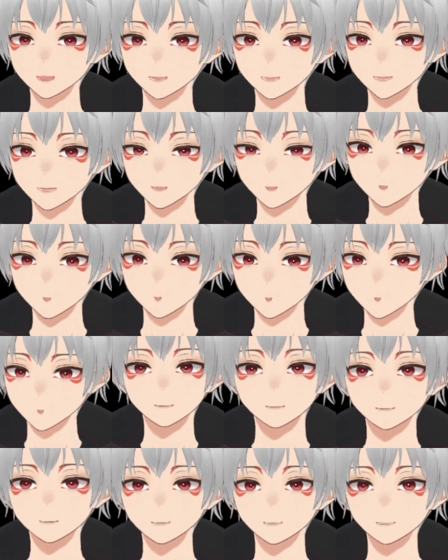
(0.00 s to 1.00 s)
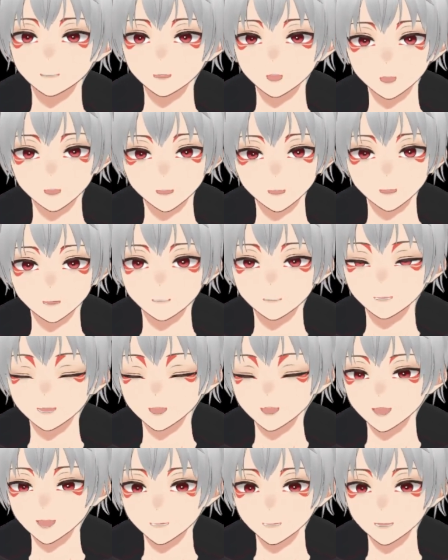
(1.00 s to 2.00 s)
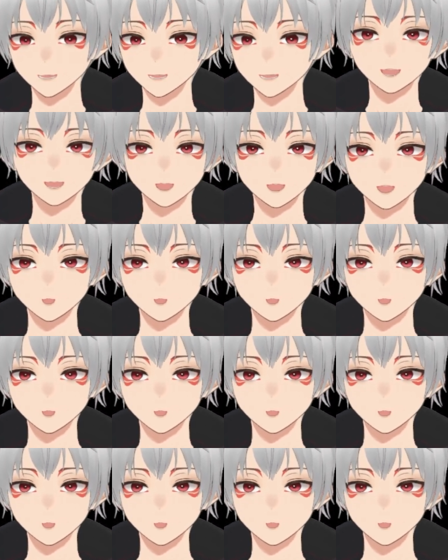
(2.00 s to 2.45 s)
two, server. Obviously, put